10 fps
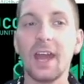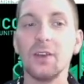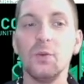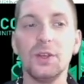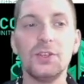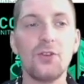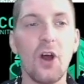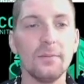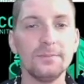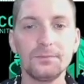and
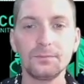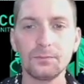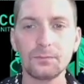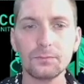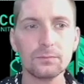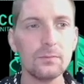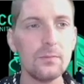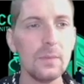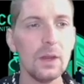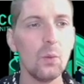withdraw.
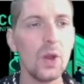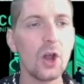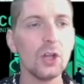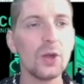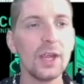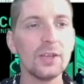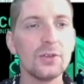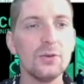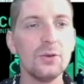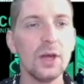We are looking
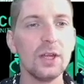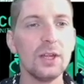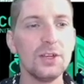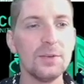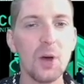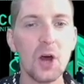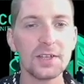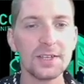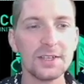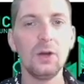to
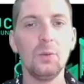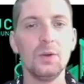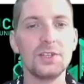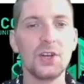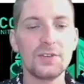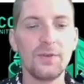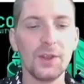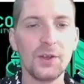deposit. We search for the